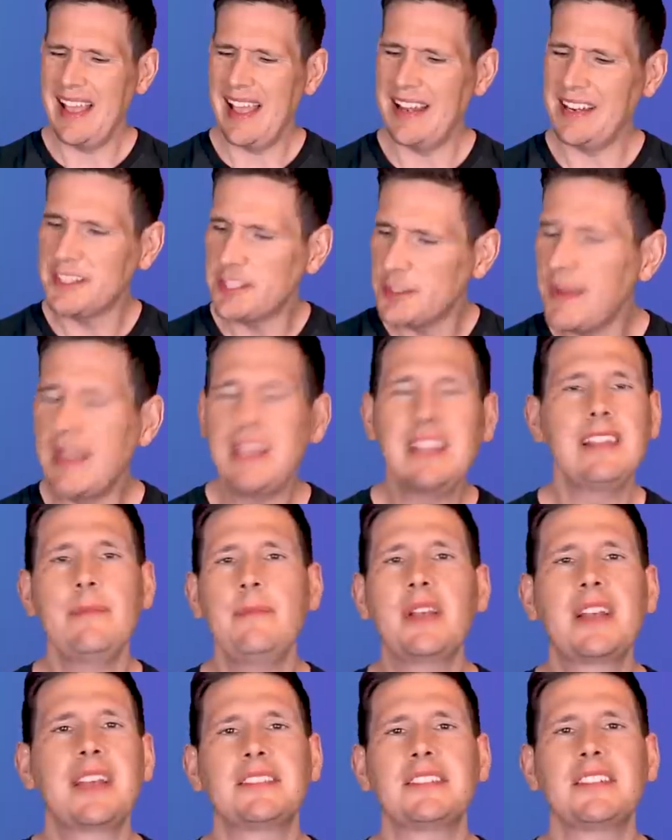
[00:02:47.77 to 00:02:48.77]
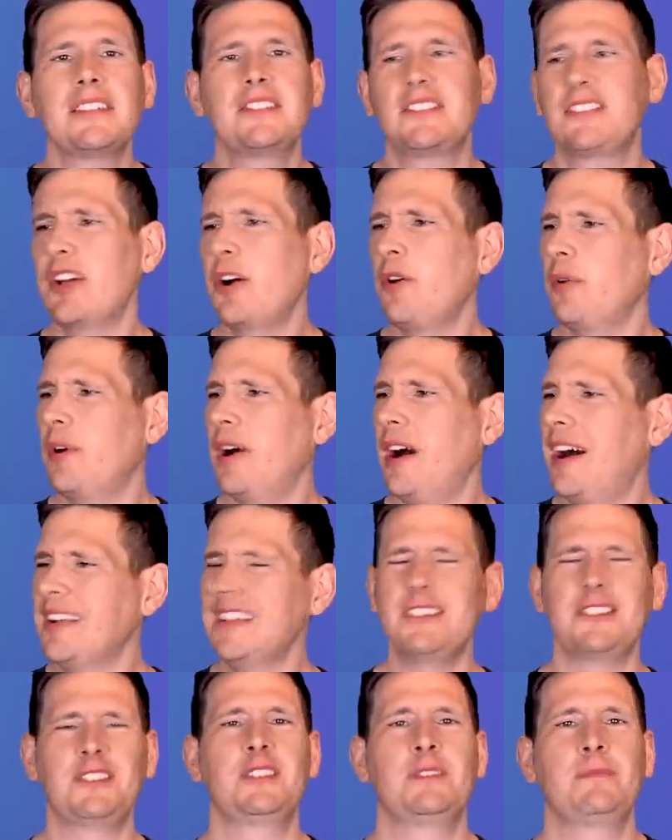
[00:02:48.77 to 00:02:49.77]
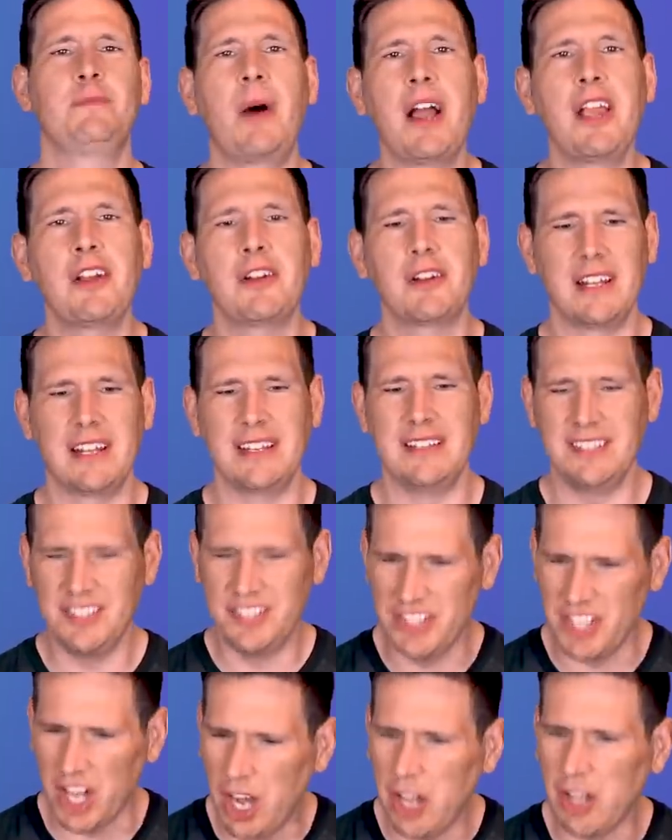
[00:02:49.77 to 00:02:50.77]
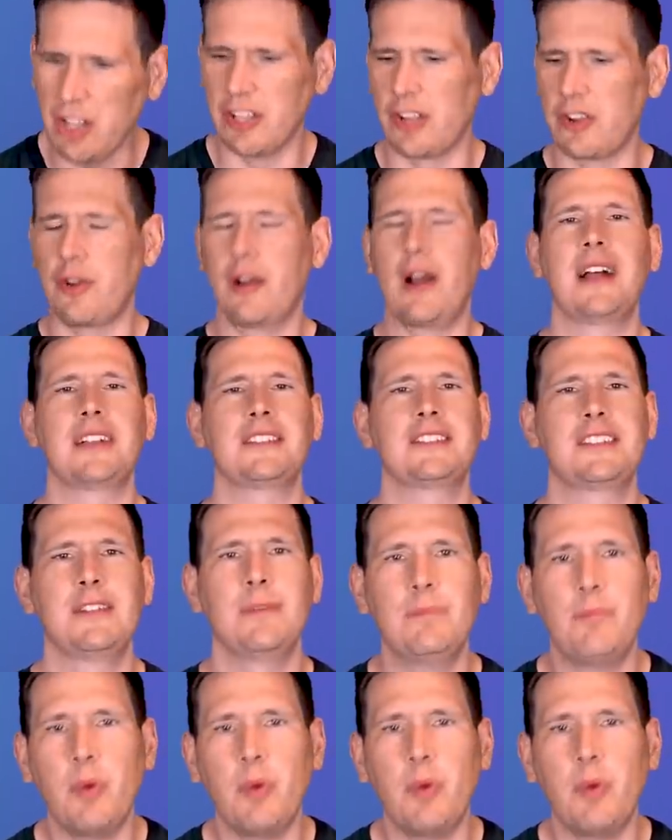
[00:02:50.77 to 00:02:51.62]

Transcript: And it's mainly because it's so uninspired and dull across the